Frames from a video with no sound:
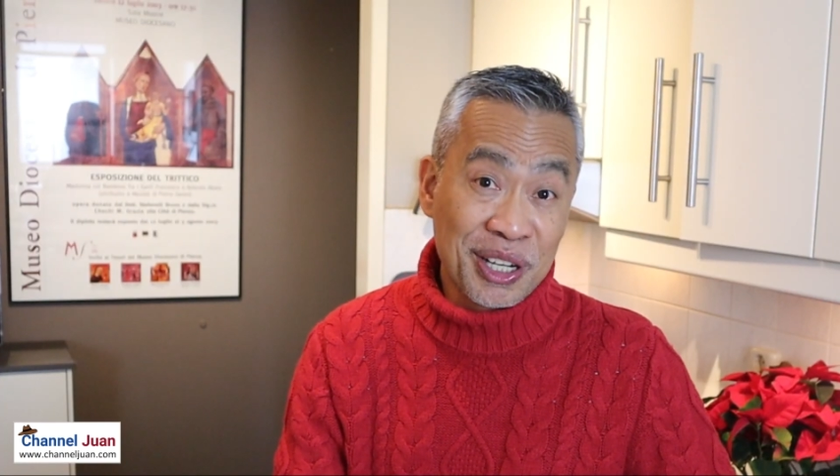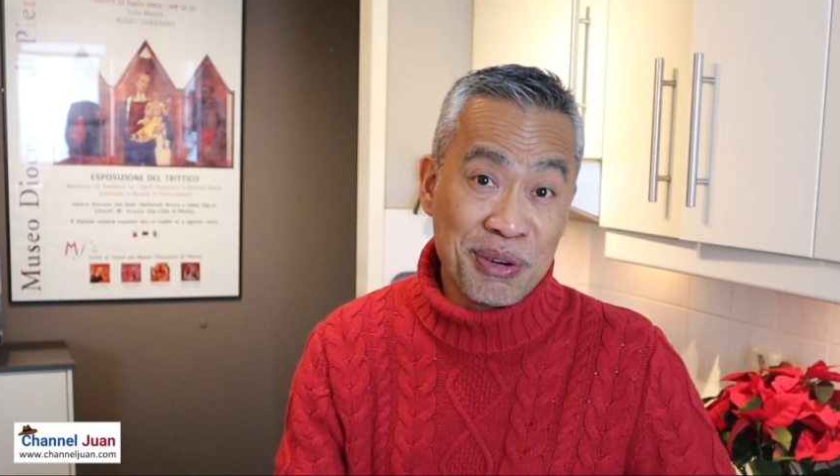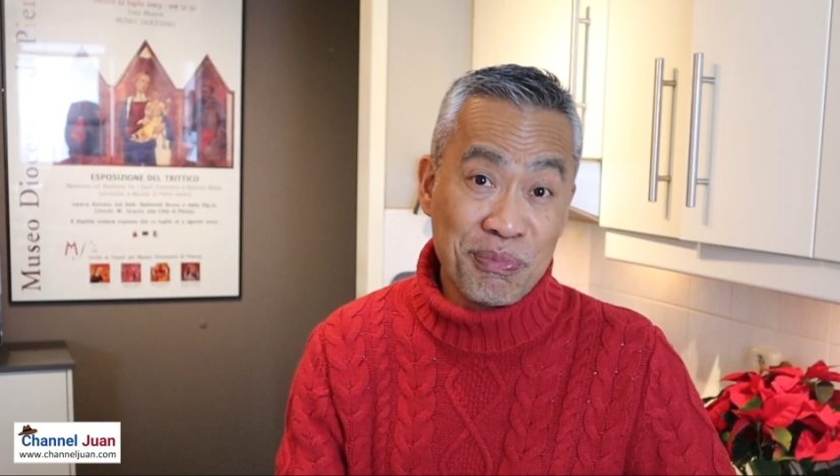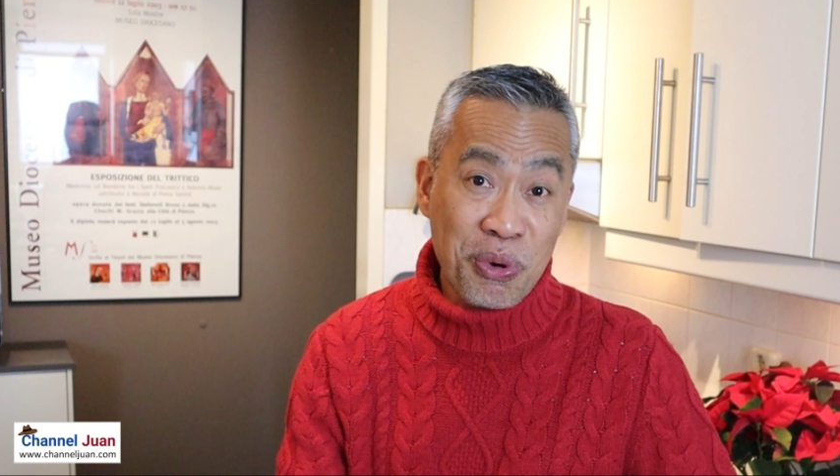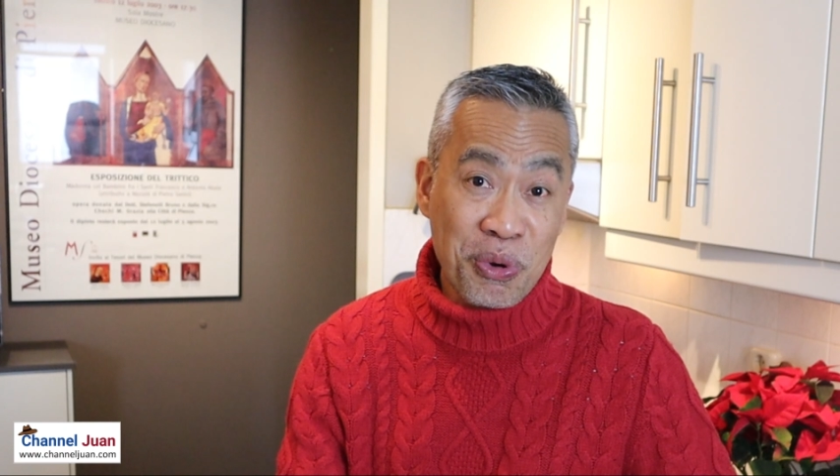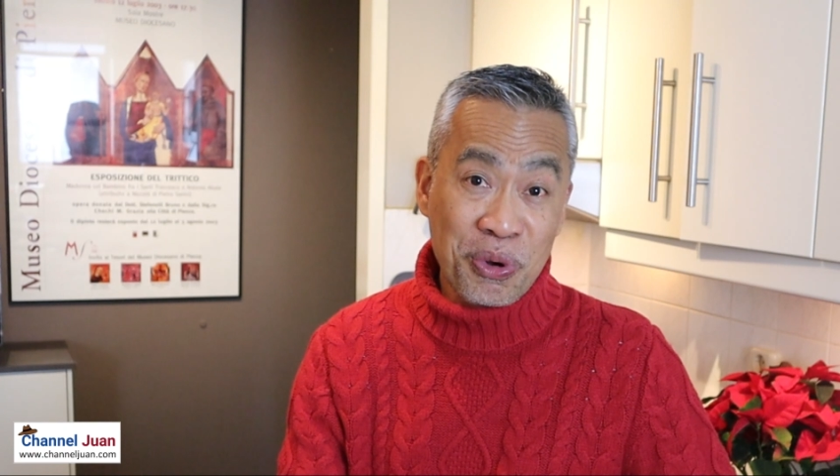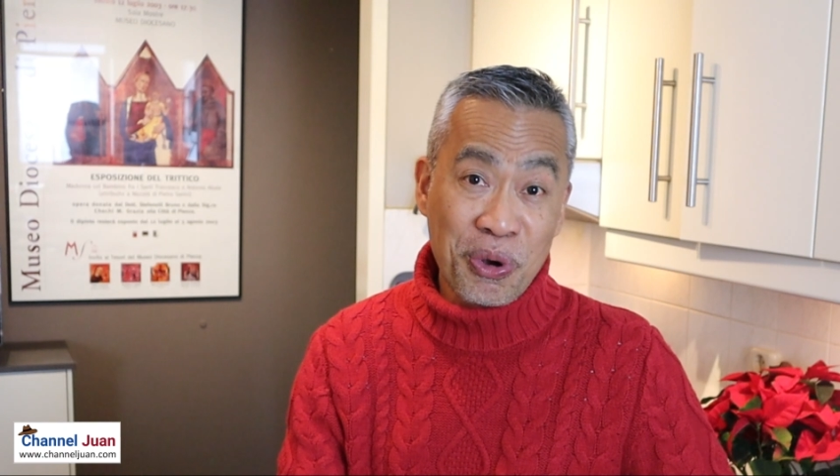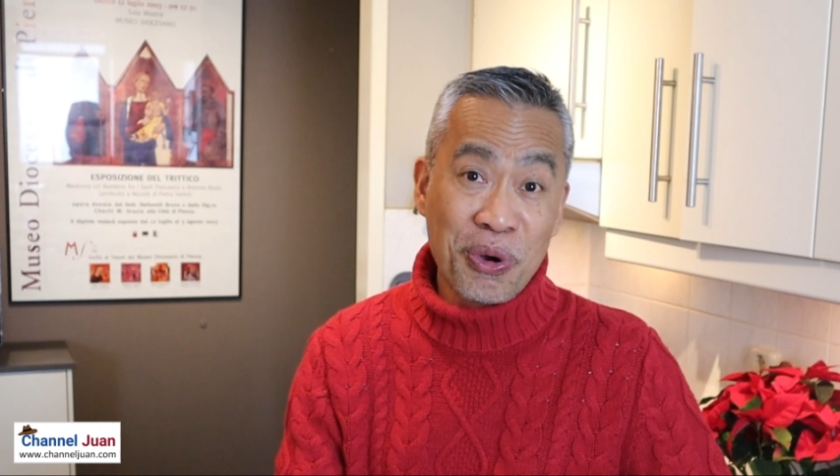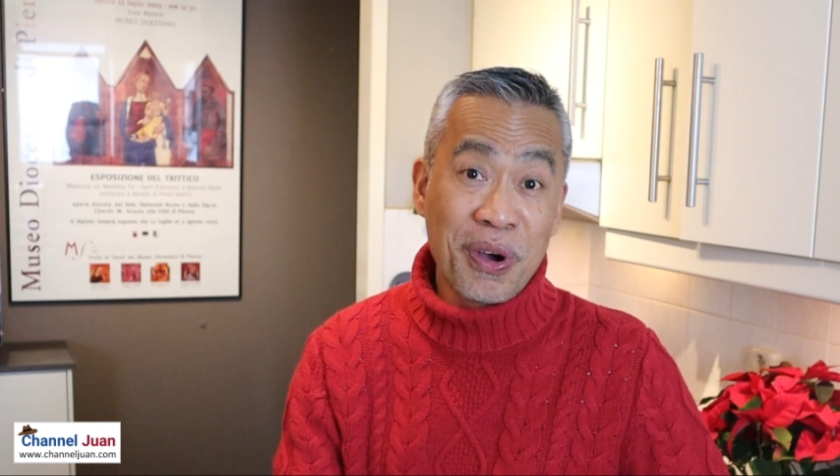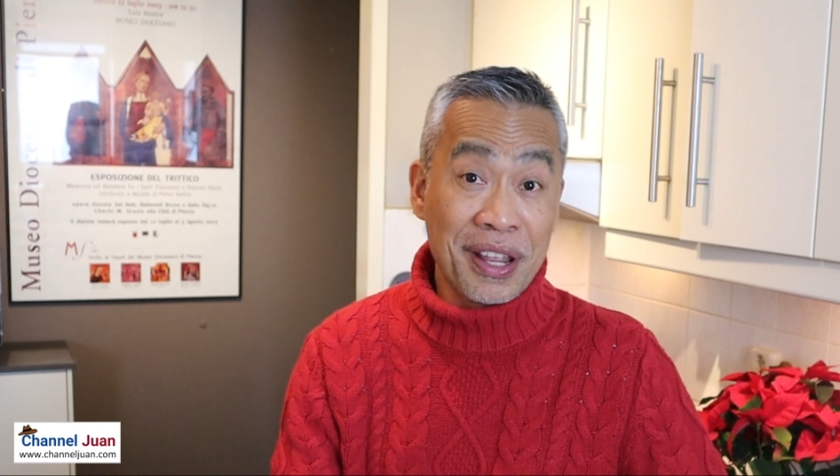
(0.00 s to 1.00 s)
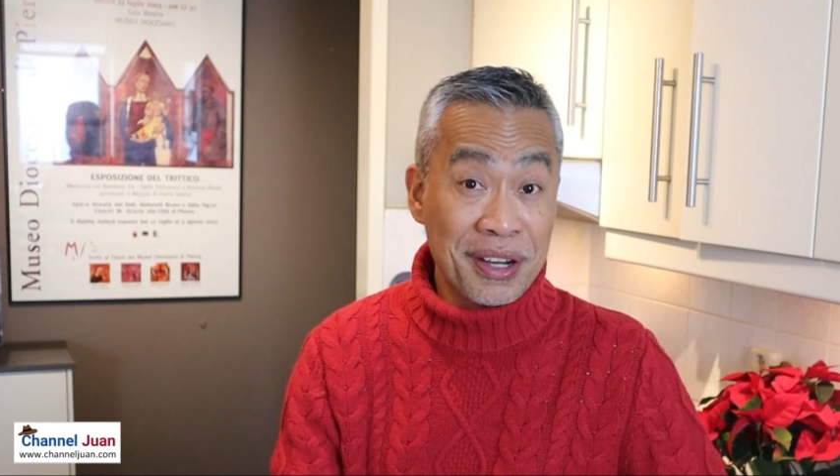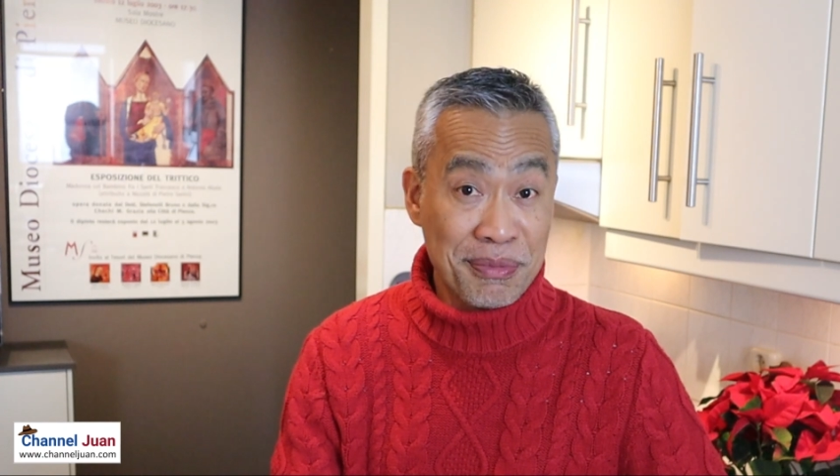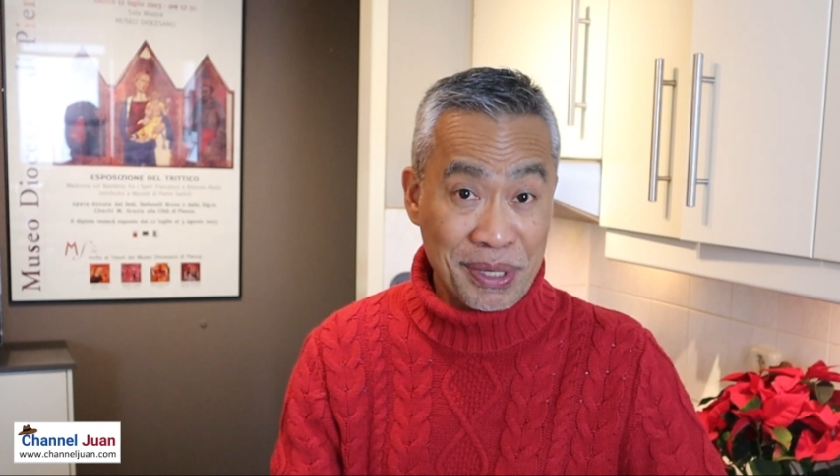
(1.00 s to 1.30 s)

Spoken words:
her buko and her